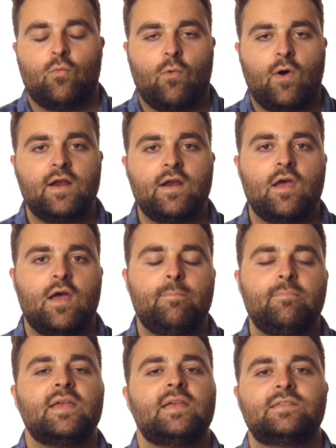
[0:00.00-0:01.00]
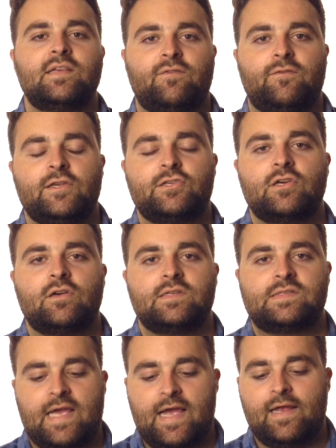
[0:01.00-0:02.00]
One amazing feature
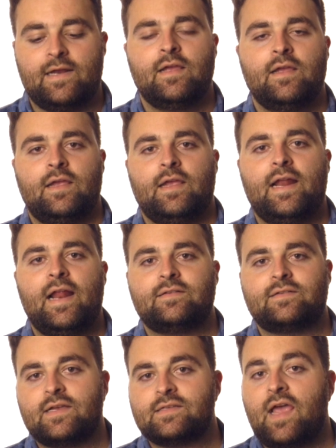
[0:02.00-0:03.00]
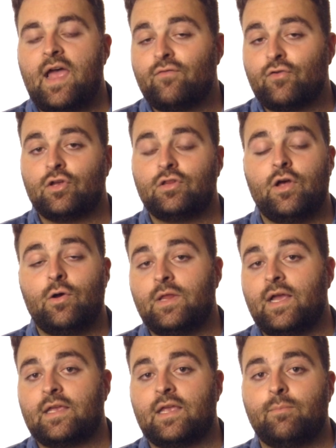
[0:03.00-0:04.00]
is that it does have good low
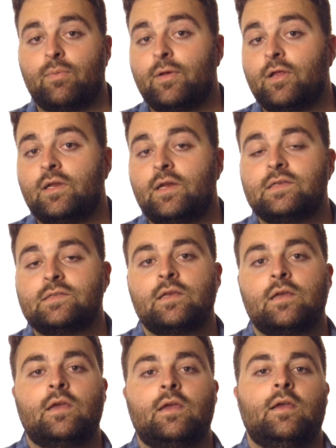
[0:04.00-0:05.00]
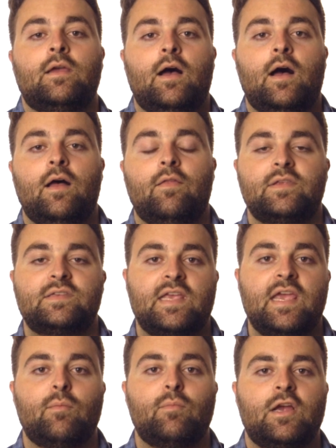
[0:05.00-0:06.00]
light capabilities. This
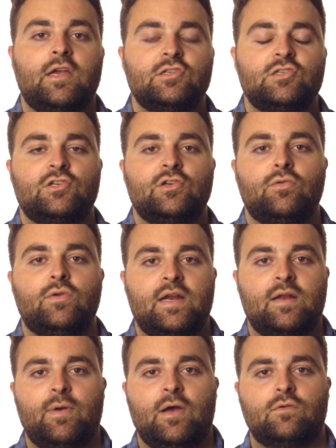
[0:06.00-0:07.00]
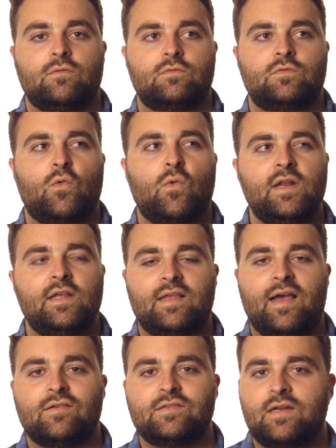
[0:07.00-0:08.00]
camera can shoot at about
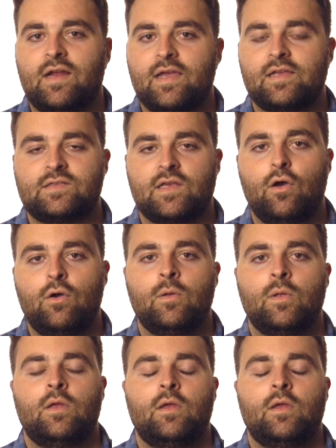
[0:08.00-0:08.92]
20,000 ISO,